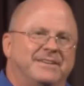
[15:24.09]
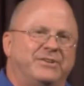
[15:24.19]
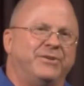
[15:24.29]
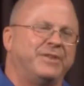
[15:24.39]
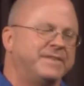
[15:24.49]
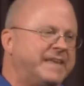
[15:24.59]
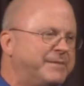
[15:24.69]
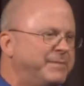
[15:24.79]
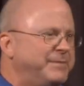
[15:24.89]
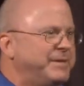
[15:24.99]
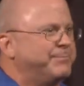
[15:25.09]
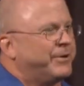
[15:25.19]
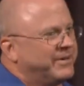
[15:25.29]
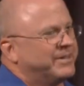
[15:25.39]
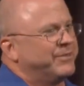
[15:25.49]
Do you think that may be
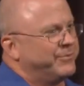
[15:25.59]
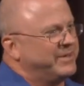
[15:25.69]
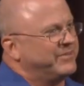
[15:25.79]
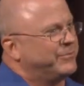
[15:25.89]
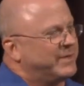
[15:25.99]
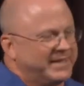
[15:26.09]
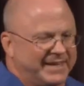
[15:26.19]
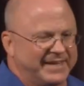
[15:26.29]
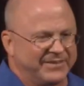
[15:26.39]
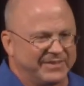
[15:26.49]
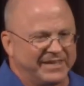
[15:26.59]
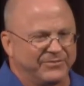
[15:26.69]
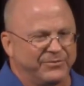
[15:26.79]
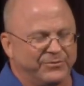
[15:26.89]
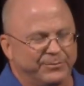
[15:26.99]
part of the reason why God hasn't
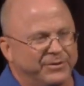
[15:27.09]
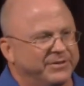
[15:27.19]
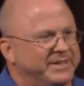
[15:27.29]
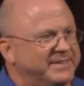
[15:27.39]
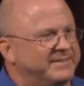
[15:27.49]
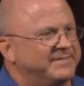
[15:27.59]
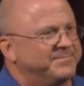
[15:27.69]
answered your prayer yet?